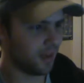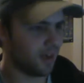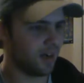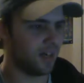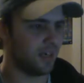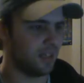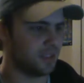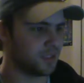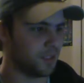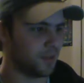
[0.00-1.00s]

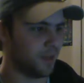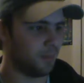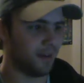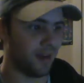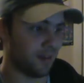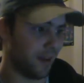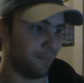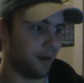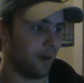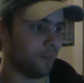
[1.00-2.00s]
So, I mean,
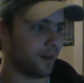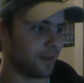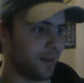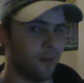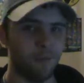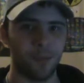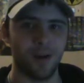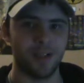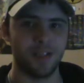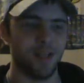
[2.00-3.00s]
I want to get
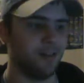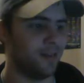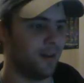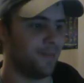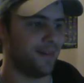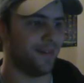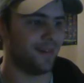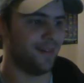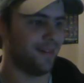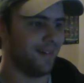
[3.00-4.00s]
Overwatch now. I mean,
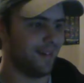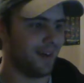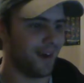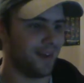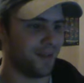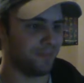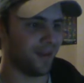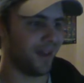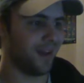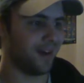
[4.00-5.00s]
I did
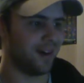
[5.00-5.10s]
play,